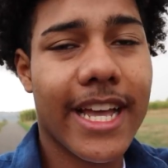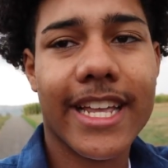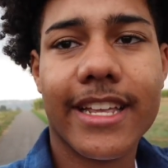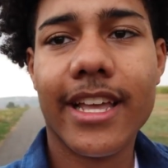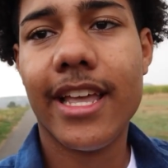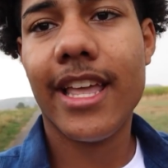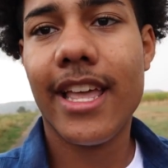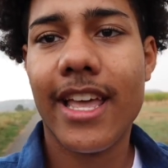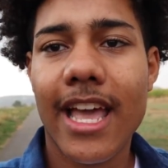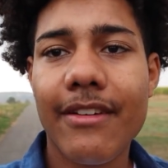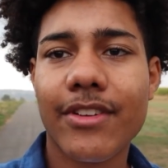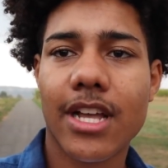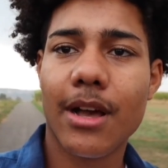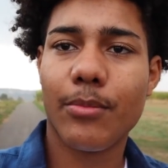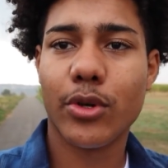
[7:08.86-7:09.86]
like,
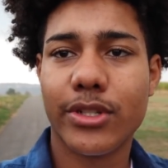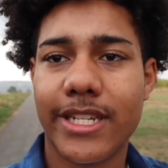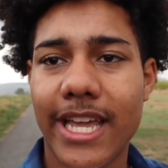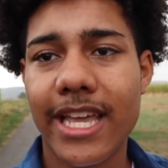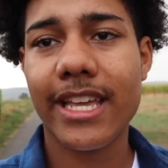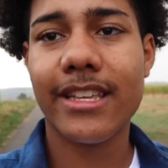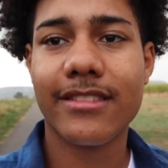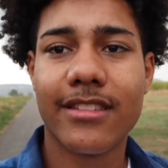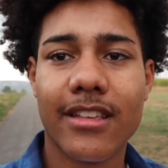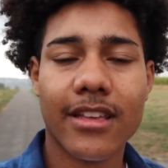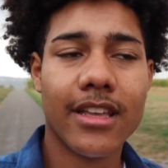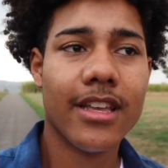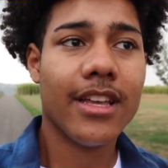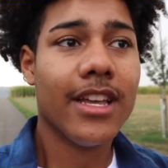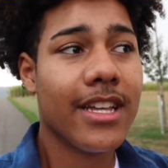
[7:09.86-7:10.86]
have a couple of days
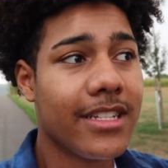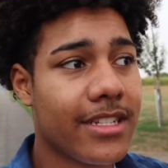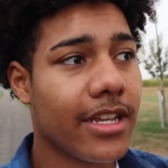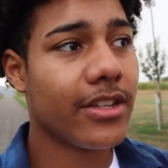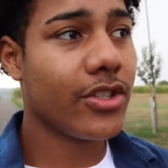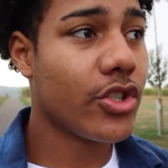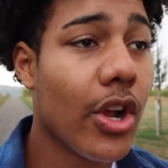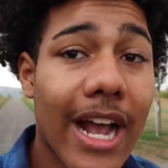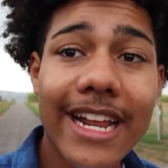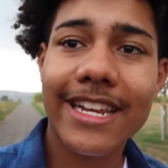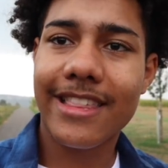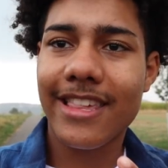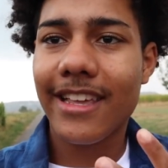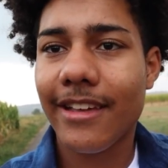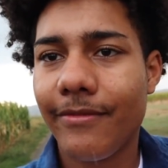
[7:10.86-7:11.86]
to try
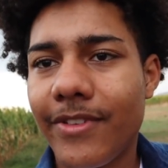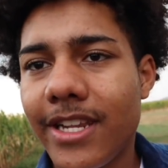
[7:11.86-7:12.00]
to think of